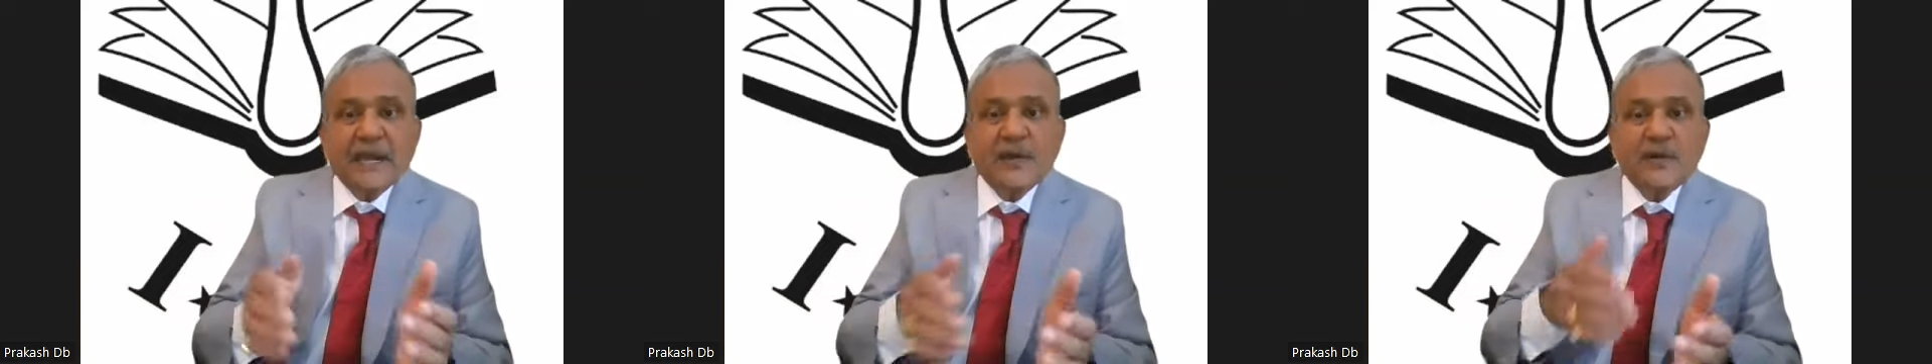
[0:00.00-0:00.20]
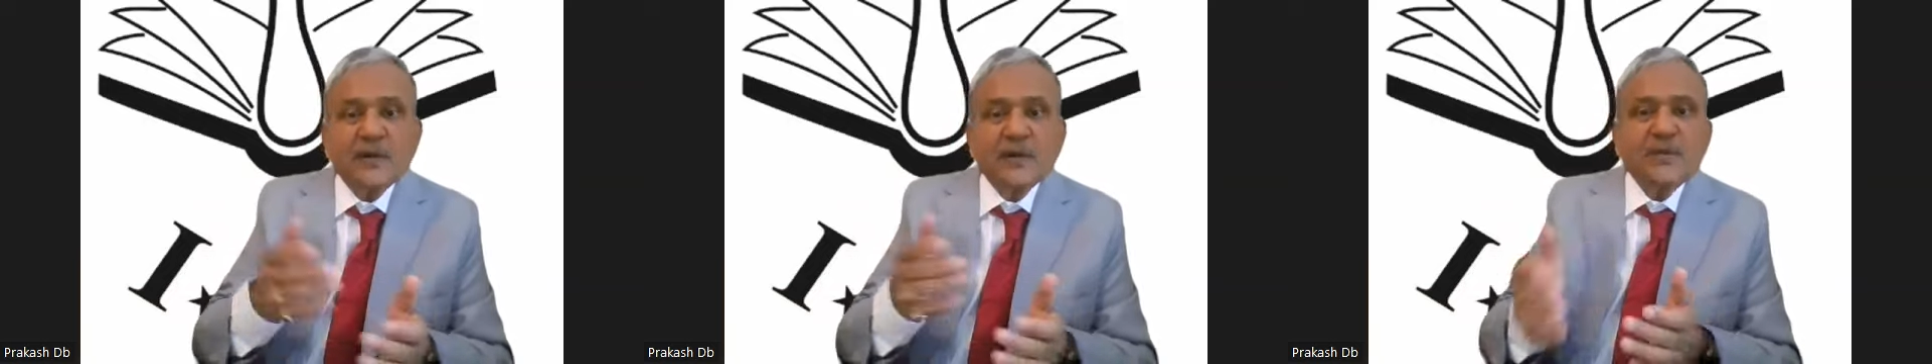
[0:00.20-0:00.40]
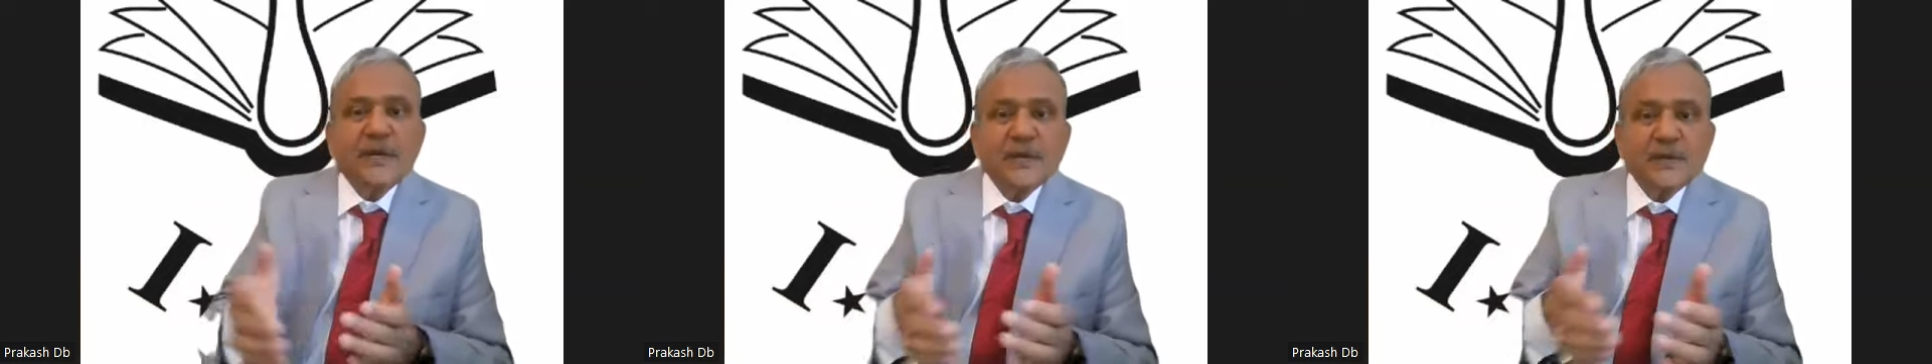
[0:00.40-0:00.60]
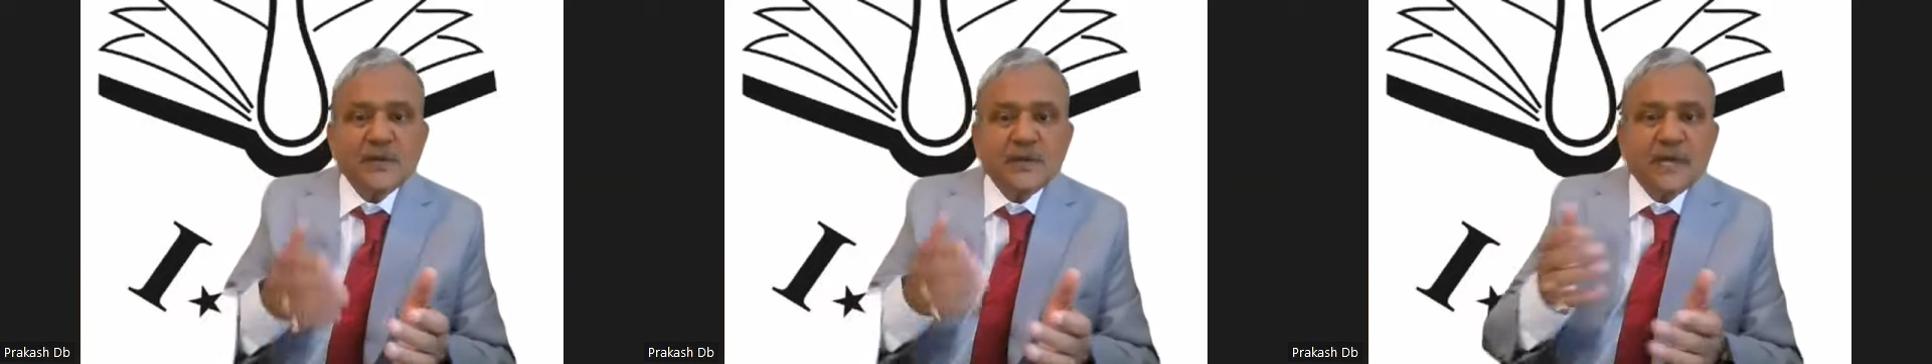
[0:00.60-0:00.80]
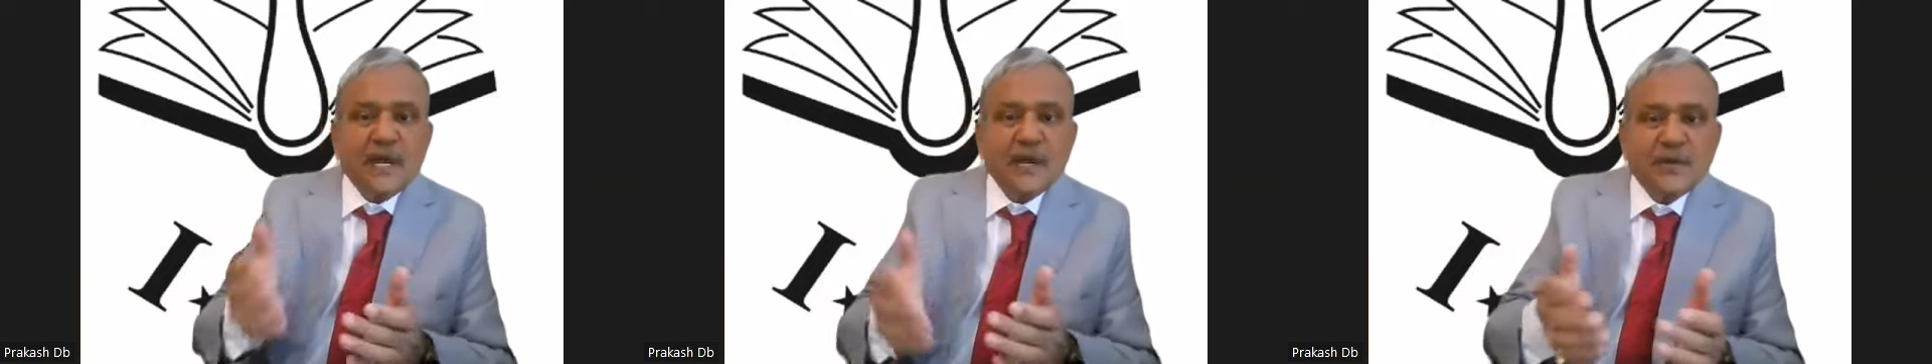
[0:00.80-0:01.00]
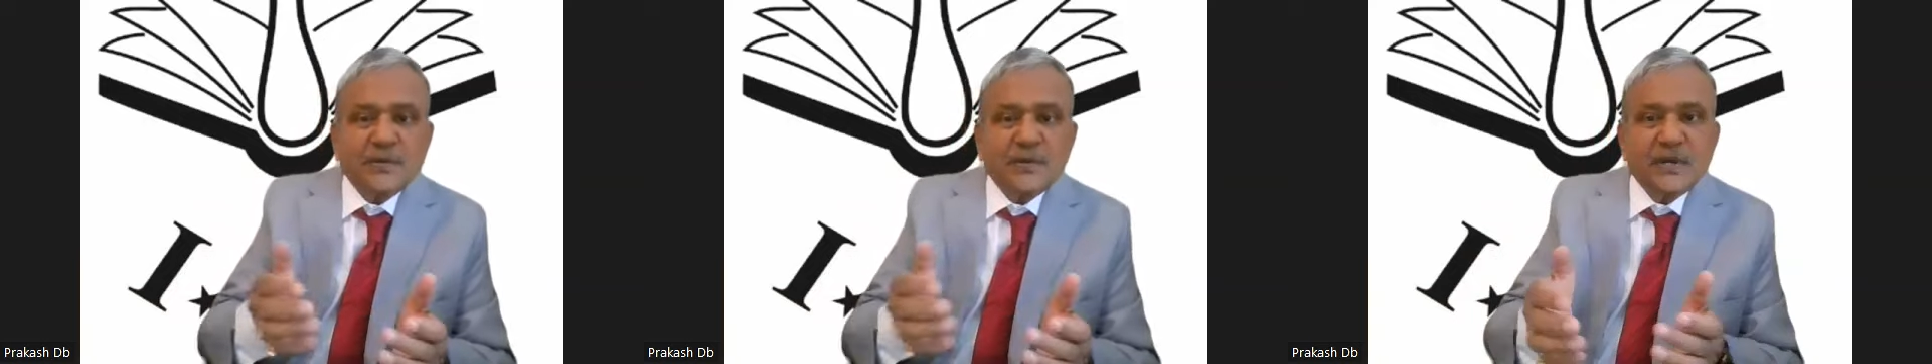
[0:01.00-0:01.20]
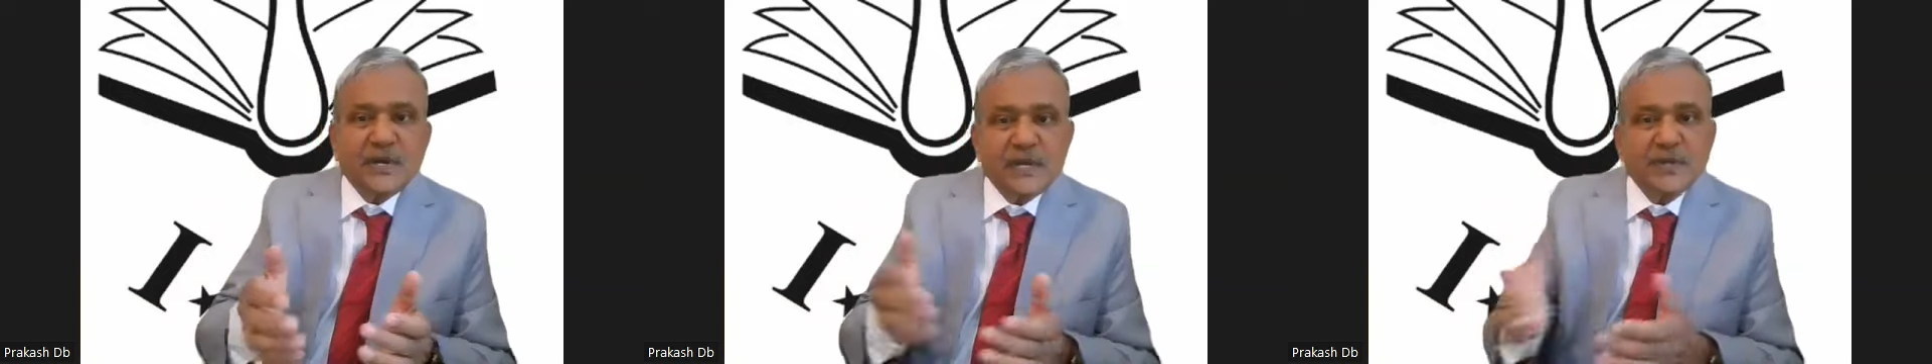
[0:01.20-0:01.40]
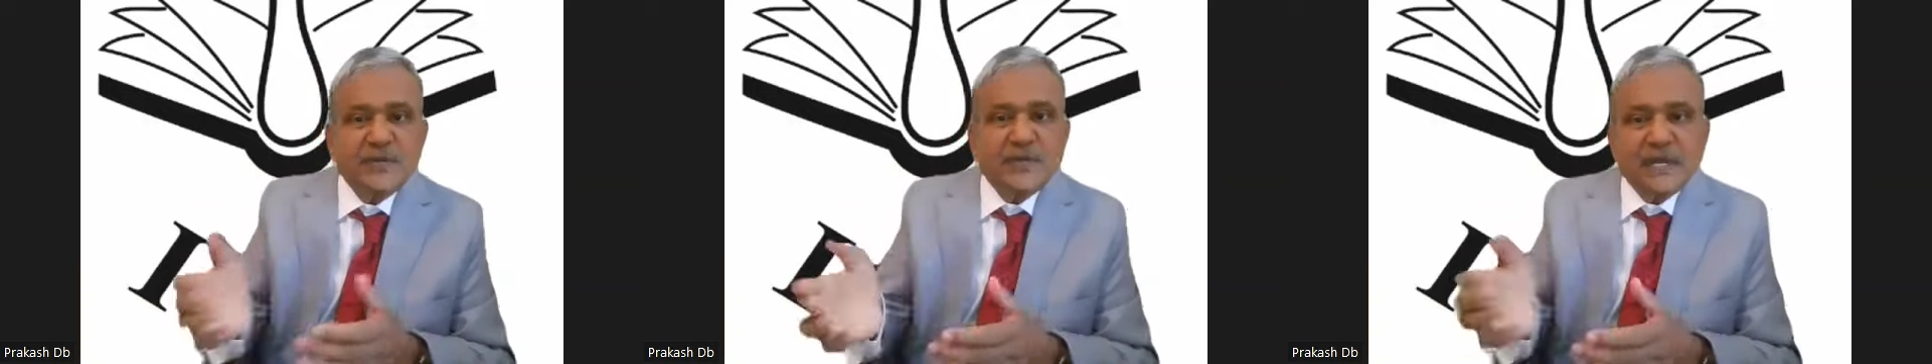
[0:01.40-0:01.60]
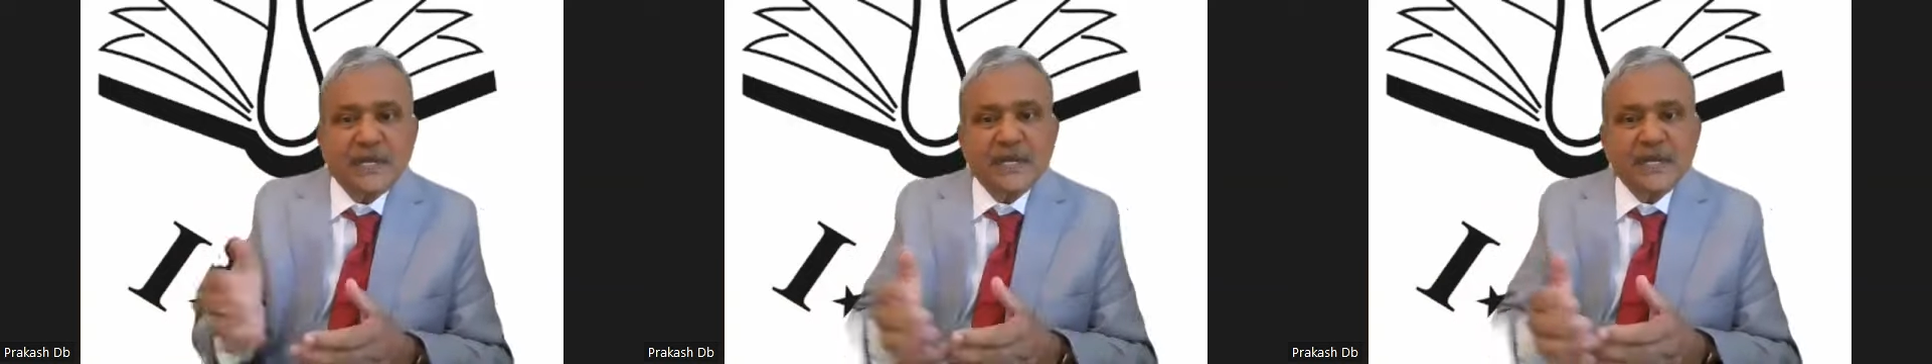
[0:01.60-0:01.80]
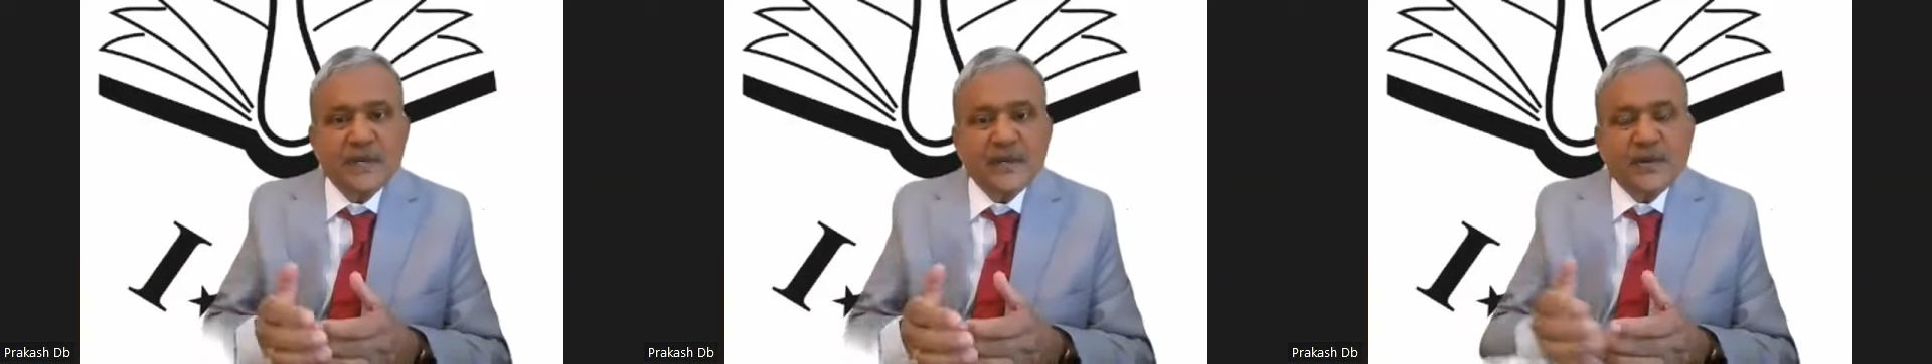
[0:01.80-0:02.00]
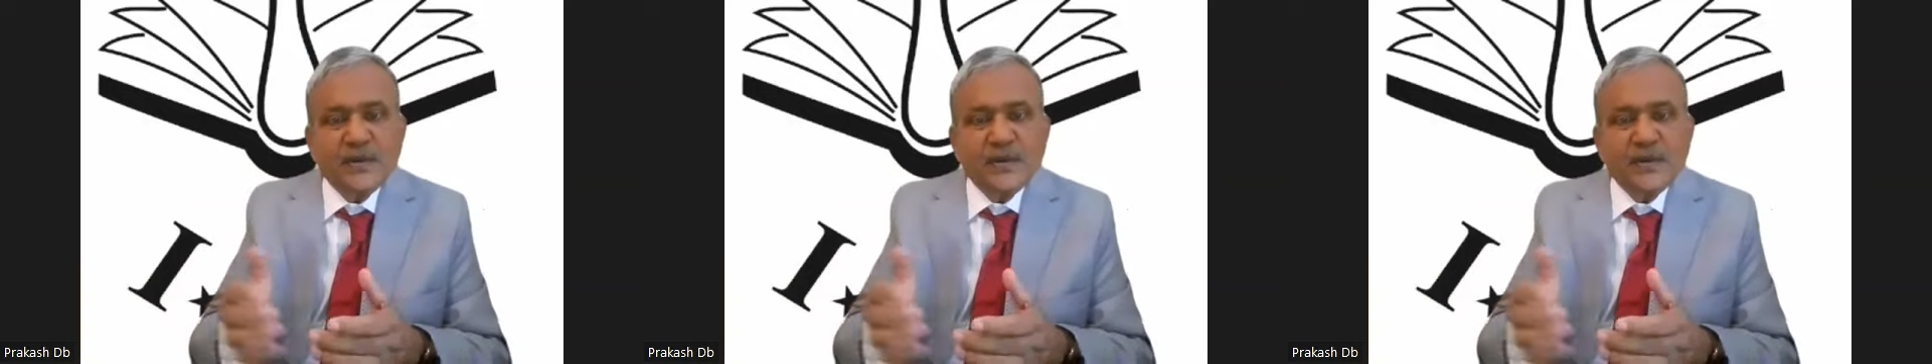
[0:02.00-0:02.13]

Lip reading: I don't want to talk about deeply.